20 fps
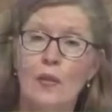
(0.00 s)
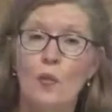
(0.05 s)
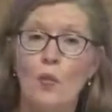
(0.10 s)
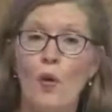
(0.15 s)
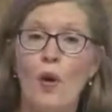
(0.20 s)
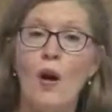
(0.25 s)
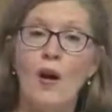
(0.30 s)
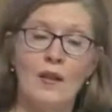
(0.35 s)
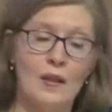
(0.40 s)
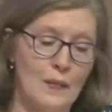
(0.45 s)
the
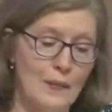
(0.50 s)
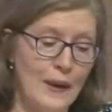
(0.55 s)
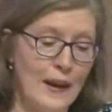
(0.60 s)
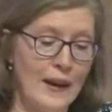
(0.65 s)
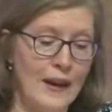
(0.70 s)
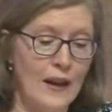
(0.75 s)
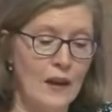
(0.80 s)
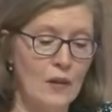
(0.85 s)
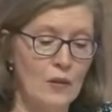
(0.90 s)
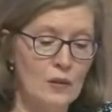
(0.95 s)
wall at my
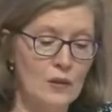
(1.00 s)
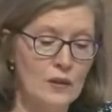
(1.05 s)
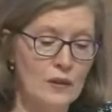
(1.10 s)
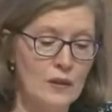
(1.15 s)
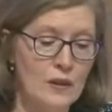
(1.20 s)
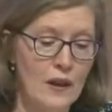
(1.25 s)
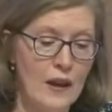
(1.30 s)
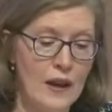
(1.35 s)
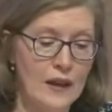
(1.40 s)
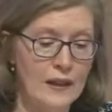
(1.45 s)

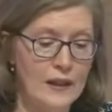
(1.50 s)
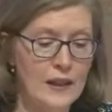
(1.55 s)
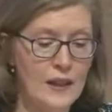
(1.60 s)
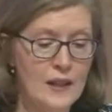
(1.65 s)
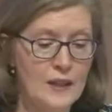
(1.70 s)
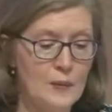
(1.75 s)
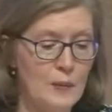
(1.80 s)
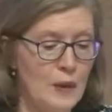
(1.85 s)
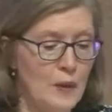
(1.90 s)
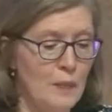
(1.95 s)
house, and it
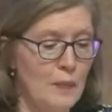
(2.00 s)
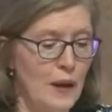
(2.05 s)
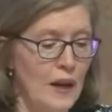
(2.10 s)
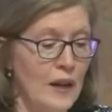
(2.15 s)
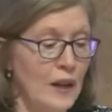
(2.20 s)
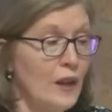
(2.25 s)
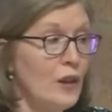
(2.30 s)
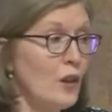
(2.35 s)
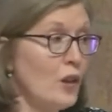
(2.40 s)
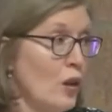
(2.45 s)
has been
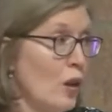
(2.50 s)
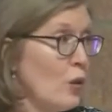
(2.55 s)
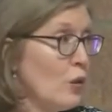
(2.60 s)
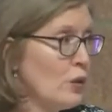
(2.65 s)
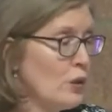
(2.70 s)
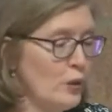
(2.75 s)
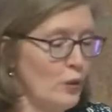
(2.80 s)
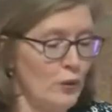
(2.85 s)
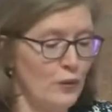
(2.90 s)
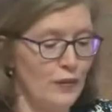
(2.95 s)
my
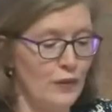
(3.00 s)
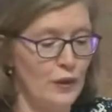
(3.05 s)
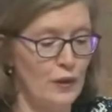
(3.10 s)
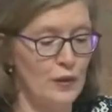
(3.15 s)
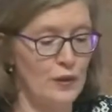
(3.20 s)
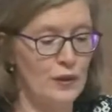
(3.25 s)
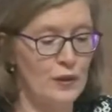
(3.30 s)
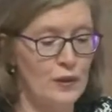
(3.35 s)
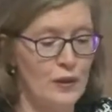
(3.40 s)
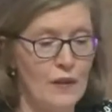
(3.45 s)
go-to
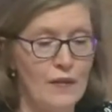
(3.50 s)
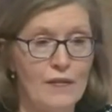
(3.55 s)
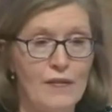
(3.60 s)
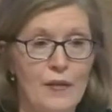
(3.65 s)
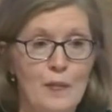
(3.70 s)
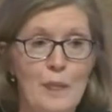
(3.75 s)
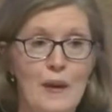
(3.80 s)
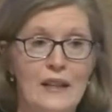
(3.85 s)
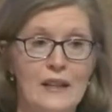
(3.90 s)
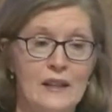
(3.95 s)
verse
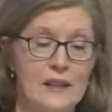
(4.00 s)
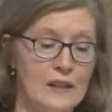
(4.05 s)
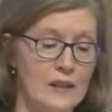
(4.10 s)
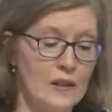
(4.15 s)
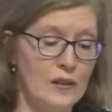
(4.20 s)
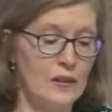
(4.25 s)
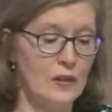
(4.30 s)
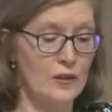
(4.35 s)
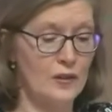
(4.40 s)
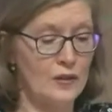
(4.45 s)
for many
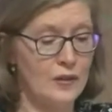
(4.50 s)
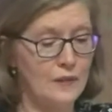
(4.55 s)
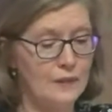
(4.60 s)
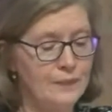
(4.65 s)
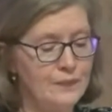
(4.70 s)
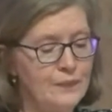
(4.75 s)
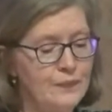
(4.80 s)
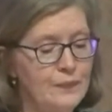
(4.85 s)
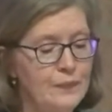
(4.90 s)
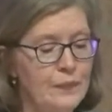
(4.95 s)
years.
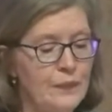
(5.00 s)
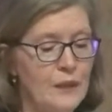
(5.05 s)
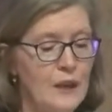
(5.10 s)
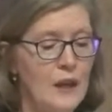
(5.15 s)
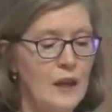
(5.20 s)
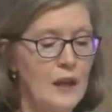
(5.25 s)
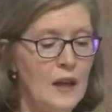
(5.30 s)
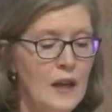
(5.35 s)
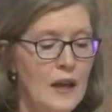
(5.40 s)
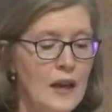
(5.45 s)

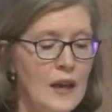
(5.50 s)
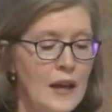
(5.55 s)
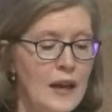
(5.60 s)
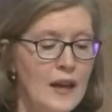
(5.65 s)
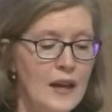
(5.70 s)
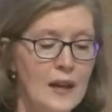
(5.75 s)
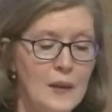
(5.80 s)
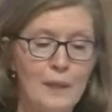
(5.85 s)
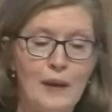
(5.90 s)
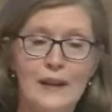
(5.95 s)

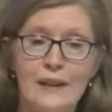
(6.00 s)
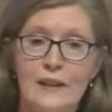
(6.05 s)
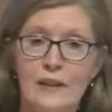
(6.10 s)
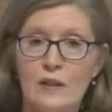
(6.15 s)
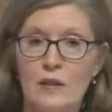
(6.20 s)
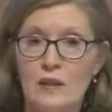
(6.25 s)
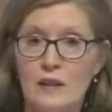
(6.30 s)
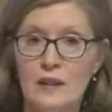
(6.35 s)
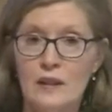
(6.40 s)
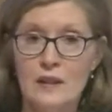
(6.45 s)
In my
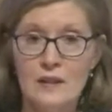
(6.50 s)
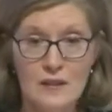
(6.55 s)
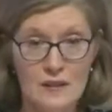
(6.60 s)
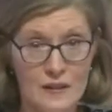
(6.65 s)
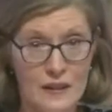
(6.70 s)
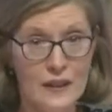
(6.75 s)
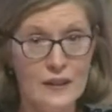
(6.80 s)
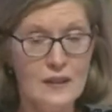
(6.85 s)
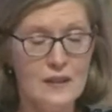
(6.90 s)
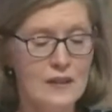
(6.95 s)
nearly
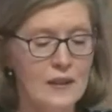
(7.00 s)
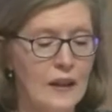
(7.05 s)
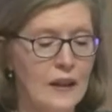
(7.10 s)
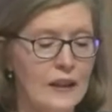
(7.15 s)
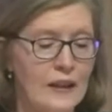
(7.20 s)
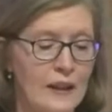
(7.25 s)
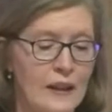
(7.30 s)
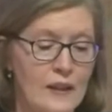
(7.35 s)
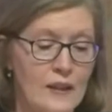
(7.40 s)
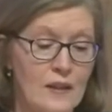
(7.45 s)
6
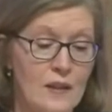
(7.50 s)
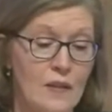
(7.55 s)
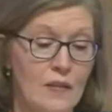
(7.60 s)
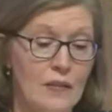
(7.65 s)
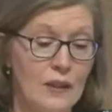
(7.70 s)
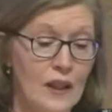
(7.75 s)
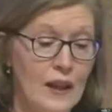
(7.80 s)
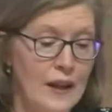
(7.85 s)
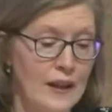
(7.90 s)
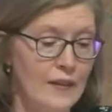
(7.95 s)
decades
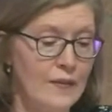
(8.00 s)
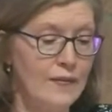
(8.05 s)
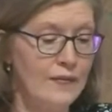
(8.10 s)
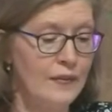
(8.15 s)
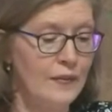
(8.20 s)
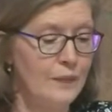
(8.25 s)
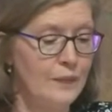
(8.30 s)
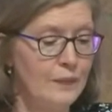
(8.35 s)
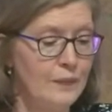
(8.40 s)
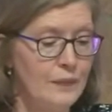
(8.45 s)
of life,
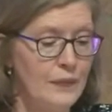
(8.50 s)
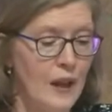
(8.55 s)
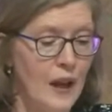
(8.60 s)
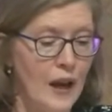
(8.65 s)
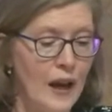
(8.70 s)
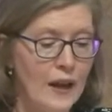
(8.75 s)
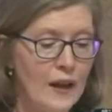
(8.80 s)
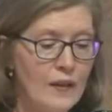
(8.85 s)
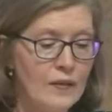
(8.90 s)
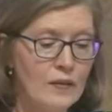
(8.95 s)

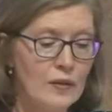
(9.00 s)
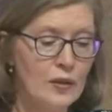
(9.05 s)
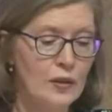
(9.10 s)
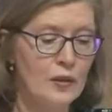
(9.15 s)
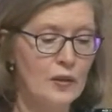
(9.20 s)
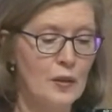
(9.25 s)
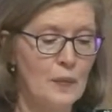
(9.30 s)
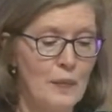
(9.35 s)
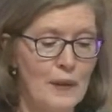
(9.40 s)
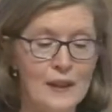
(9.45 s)
I have
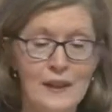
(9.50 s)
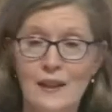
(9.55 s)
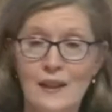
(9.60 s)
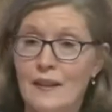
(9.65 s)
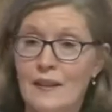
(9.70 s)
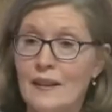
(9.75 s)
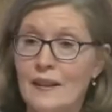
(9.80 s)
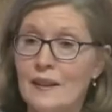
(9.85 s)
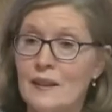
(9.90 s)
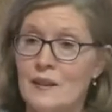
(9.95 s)
learned many
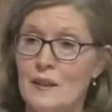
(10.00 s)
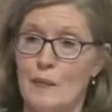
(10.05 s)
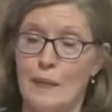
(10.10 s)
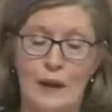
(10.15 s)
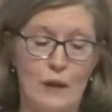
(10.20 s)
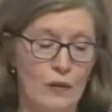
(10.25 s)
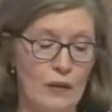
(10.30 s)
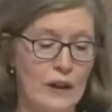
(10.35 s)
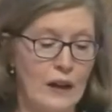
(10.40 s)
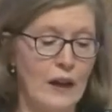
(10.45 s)
things
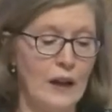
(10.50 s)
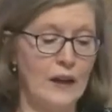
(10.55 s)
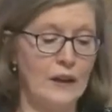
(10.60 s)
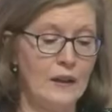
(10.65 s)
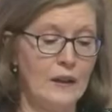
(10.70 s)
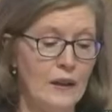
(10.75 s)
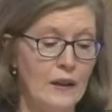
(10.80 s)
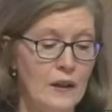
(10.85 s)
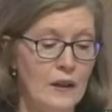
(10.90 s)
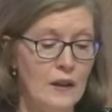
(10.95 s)
about God,
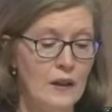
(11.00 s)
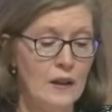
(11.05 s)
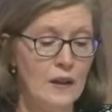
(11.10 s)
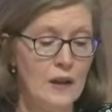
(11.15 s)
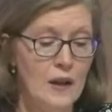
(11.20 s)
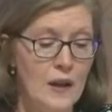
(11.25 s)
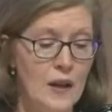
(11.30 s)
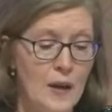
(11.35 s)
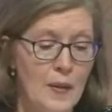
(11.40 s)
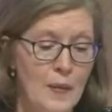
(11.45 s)

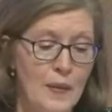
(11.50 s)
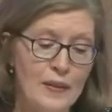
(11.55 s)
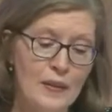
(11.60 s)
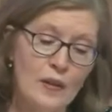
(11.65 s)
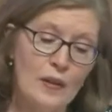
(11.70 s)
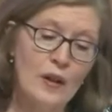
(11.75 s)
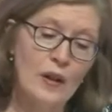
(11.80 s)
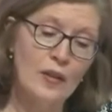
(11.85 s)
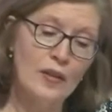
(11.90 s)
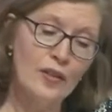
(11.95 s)
but
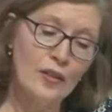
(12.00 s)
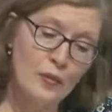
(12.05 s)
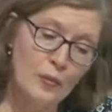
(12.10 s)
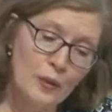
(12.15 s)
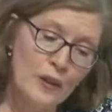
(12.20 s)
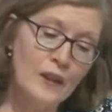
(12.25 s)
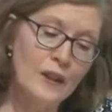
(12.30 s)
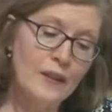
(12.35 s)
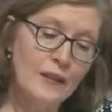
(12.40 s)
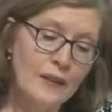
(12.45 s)
there are
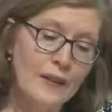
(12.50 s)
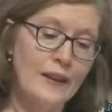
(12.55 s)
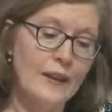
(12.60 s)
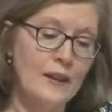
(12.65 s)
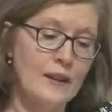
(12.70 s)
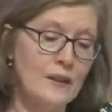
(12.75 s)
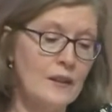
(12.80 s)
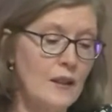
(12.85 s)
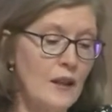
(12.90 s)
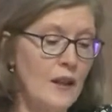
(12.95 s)
3
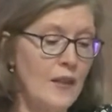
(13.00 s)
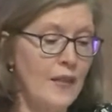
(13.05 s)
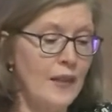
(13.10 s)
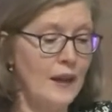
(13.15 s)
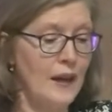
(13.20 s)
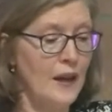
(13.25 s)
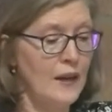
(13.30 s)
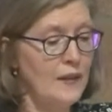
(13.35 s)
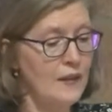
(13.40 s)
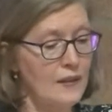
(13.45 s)
things that
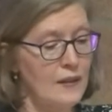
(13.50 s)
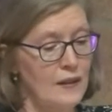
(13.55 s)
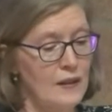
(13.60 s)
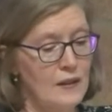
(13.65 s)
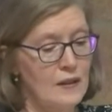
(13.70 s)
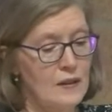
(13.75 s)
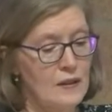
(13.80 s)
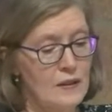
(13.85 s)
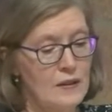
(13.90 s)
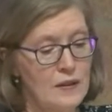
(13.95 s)
I
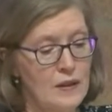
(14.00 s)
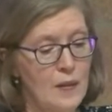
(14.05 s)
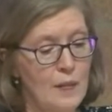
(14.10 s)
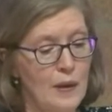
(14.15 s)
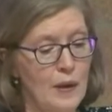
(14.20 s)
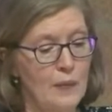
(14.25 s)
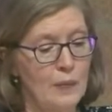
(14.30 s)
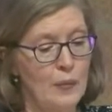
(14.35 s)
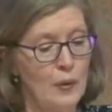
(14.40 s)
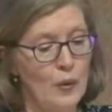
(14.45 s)
think sum
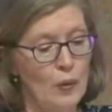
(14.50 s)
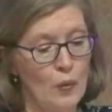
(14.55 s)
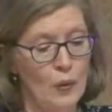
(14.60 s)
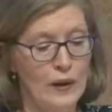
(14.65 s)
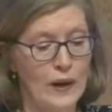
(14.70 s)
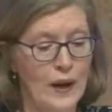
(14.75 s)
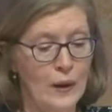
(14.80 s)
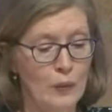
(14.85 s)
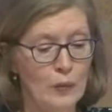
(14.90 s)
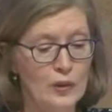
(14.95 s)
up what
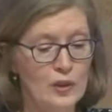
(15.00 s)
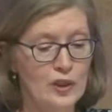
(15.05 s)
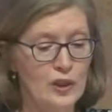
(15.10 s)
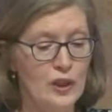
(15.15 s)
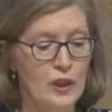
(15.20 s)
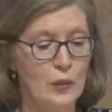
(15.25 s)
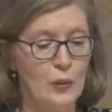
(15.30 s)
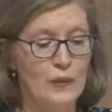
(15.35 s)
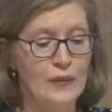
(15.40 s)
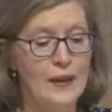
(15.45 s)
I would
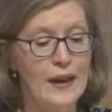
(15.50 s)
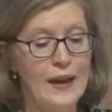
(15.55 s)
share with